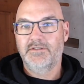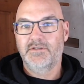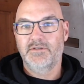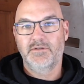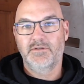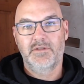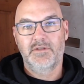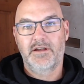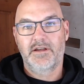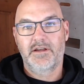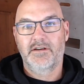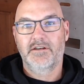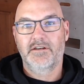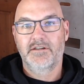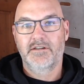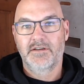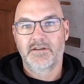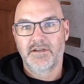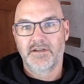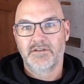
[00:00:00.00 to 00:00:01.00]
to
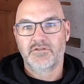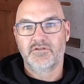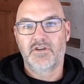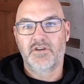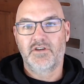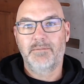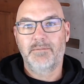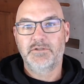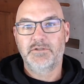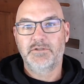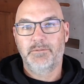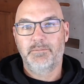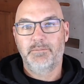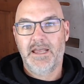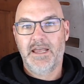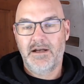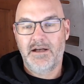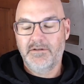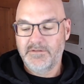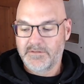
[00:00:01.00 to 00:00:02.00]
their dropship
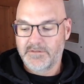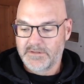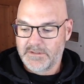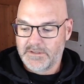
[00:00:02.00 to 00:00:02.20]
account.